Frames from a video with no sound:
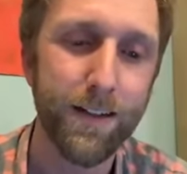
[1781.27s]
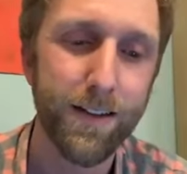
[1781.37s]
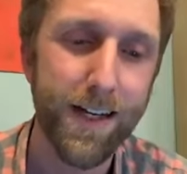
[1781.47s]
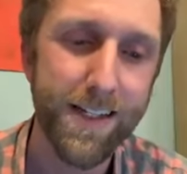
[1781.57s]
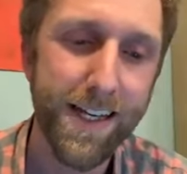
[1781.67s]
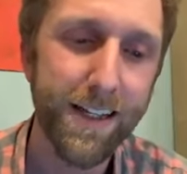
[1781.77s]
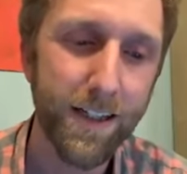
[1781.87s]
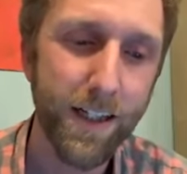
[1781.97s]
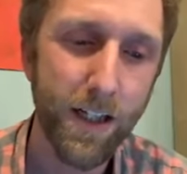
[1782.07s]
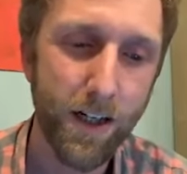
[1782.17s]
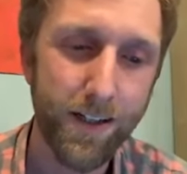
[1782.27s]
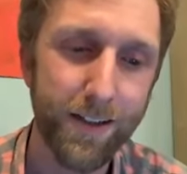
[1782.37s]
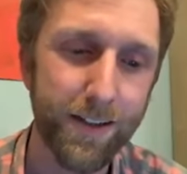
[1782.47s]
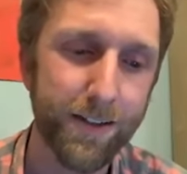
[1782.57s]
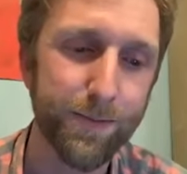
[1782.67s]
I stay a little
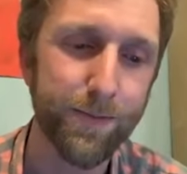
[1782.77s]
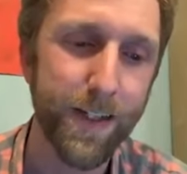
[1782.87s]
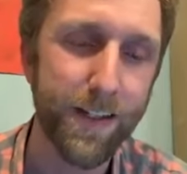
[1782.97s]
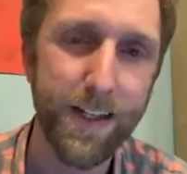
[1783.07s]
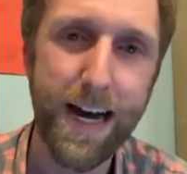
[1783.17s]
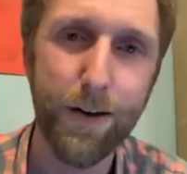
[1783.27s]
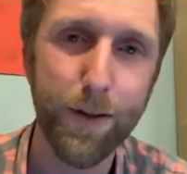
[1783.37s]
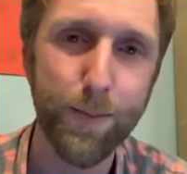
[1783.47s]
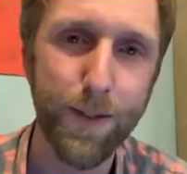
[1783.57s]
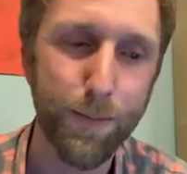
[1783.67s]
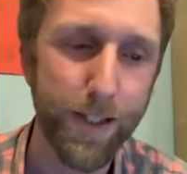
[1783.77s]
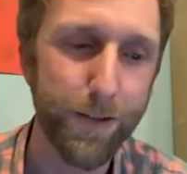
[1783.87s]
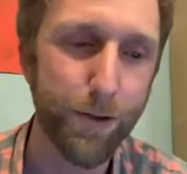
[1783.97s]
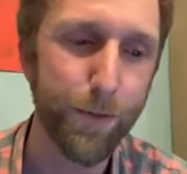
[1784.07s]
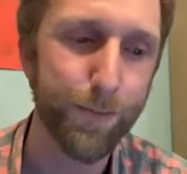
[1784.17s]
longer in the now empty
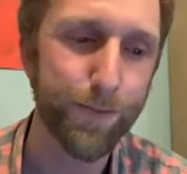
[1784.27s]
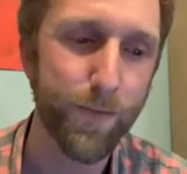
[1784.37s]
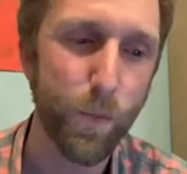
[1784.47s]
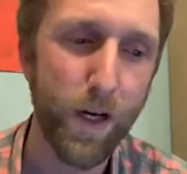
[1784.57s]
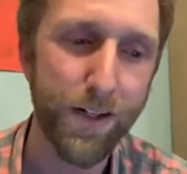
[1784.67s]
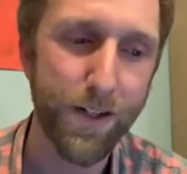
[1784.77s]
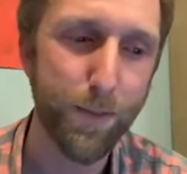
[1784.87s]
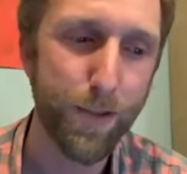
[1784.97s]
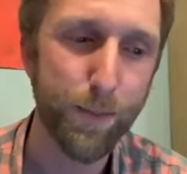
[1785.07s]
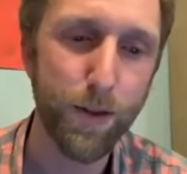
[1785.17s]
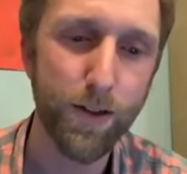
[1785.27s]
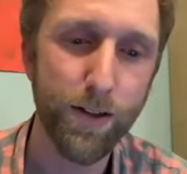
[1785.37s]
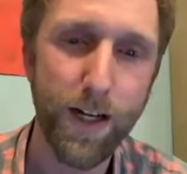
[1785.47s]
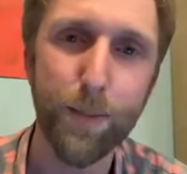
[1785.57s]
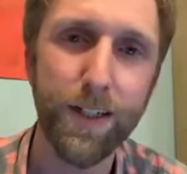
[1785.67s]
playroom, watching the
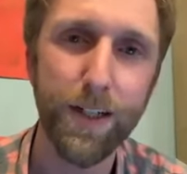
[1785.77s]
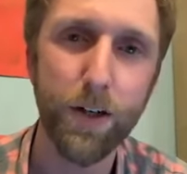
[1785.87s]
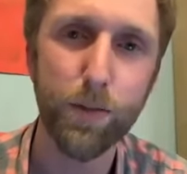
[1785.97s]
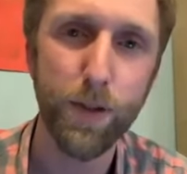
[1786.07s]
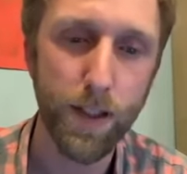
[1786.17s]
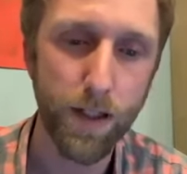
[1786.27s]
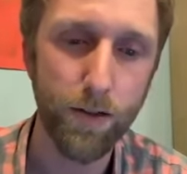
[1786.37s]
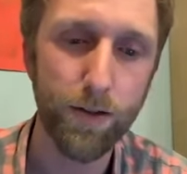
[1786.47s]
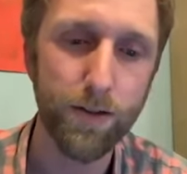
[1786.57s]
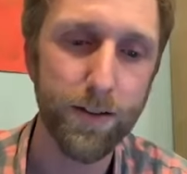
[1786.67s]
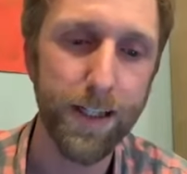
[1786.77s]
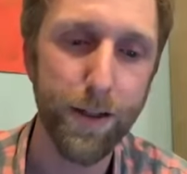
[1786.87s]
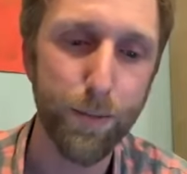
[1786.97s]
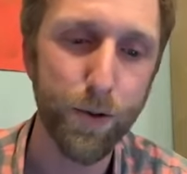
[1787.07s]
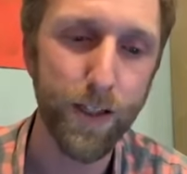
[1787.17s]
people come and go below in
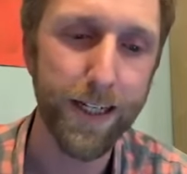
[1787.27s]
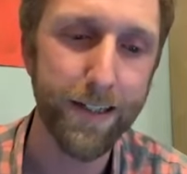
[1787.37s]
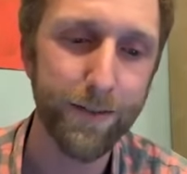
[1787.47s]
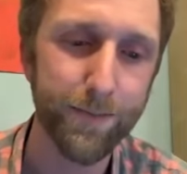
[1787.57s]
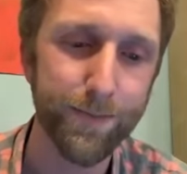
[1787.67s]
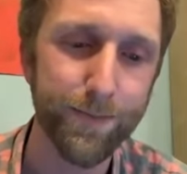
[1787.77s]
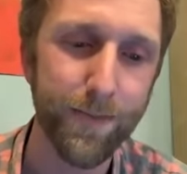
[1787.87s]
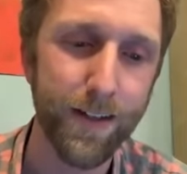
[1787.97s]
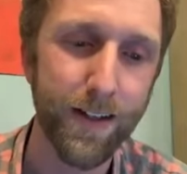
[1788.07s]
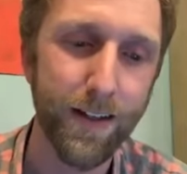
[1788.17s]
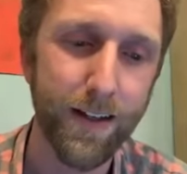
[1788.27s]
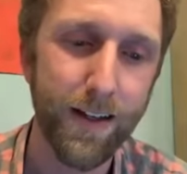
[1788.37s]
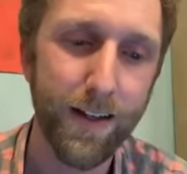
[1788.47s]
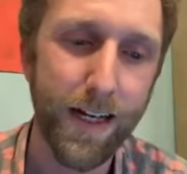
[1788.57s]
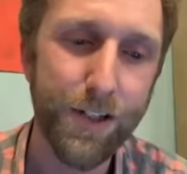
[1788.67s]
the moonlight.
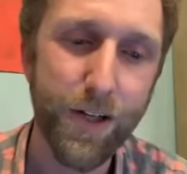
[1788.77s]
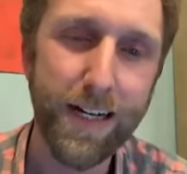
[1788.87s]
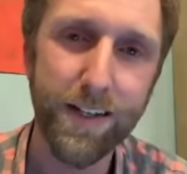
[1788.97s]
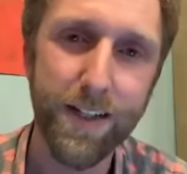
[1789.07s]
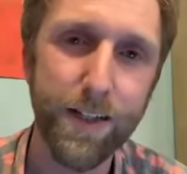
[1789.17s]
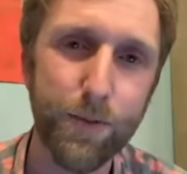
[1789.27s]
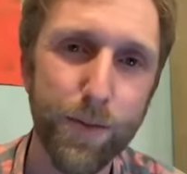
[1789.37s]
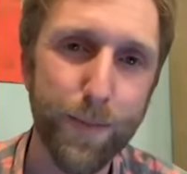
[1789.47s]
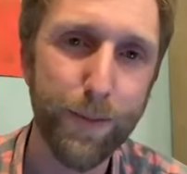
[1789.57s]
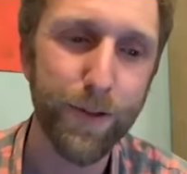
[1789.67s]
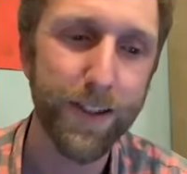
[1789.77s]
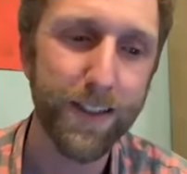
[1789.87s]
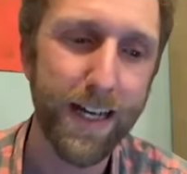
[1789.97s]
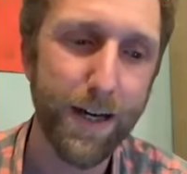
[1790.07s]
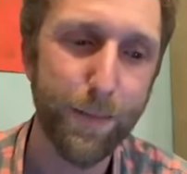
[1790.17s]
I try to see with
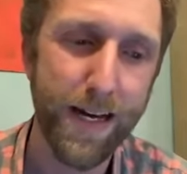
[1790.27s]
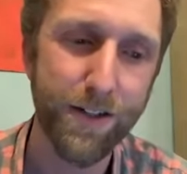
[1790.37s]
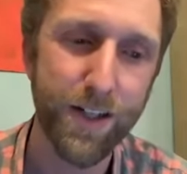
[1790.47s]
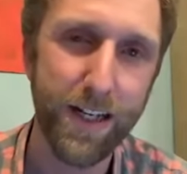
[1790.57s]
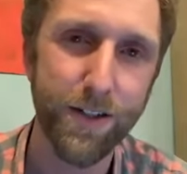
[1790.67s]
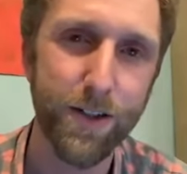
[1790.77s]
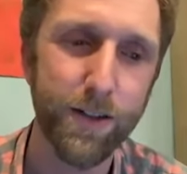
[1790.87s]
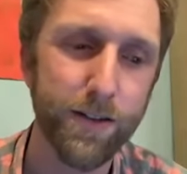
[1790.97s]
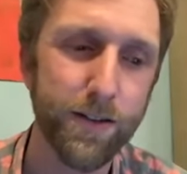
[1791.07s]
memory and imagination.